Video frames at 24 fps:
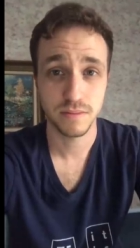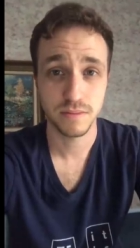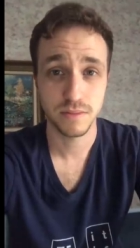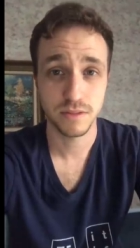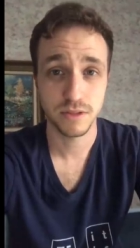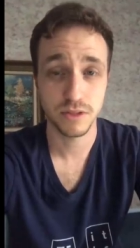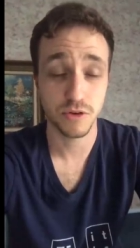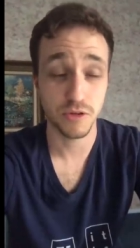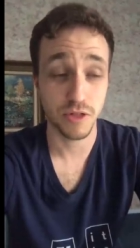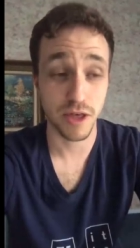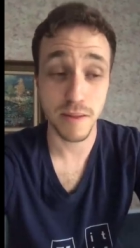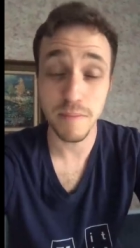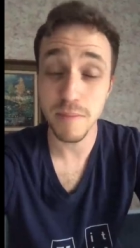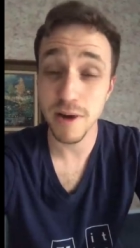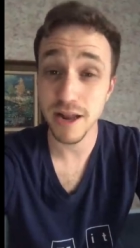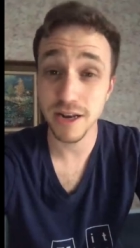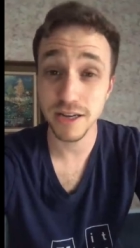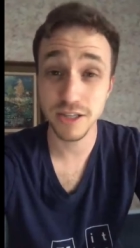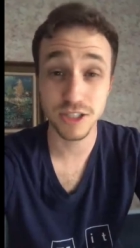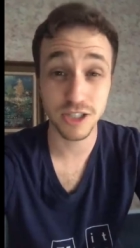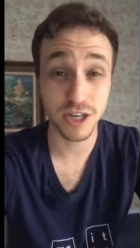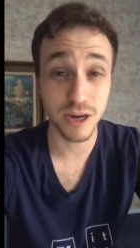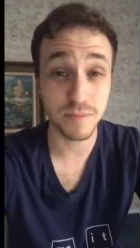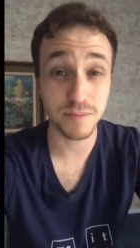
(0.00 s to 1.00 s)
So they might
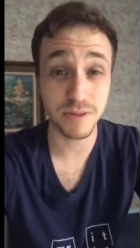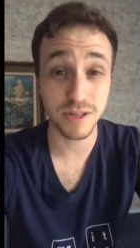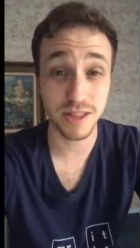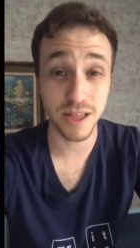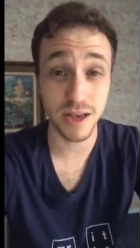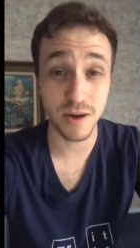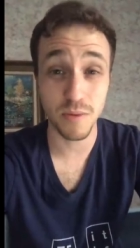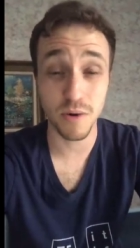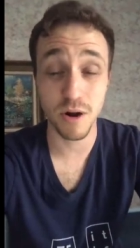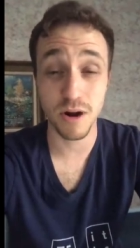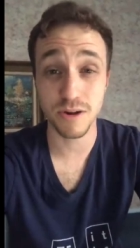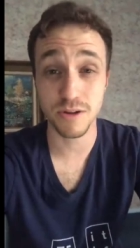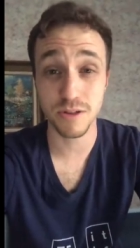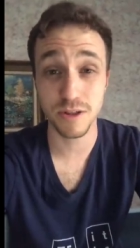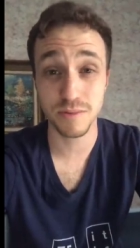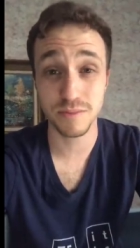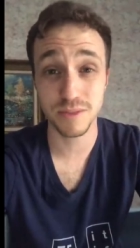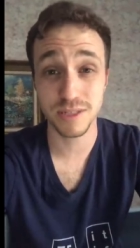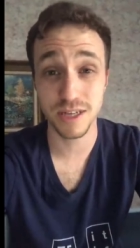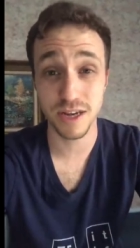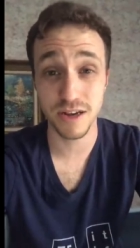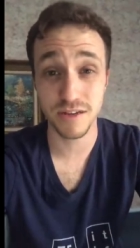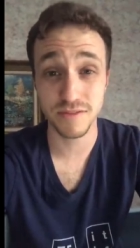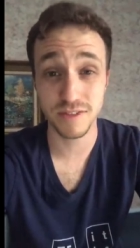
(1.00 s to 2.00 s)
have jumped in that water
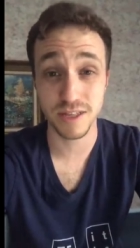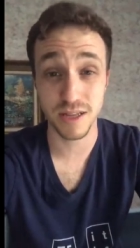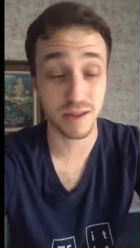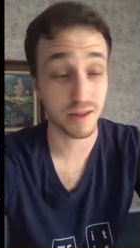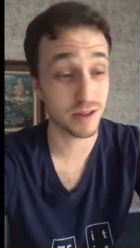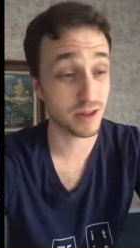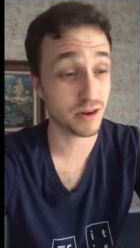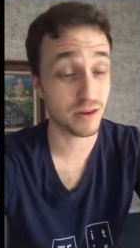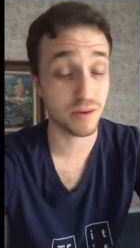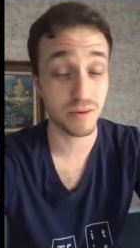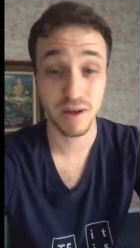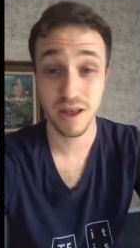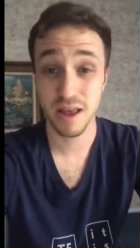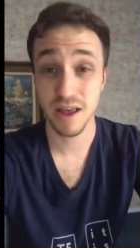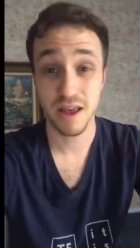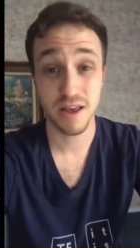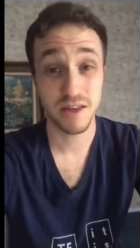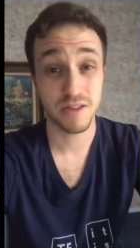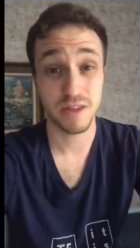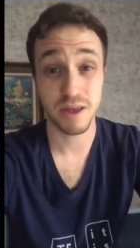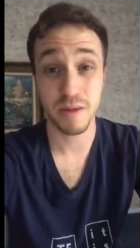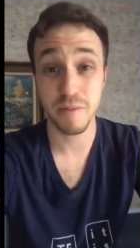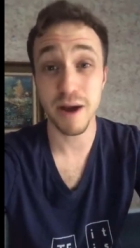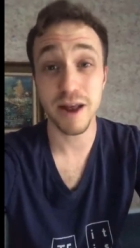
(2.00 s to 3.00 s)
themselves. That you know,
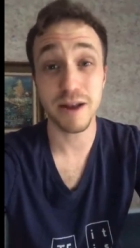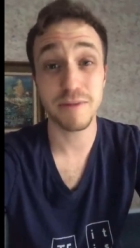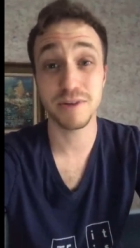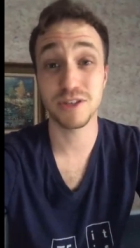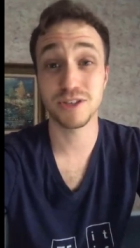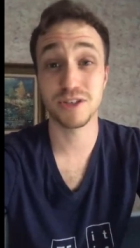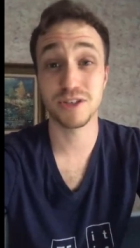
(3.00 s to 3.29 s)
they might have been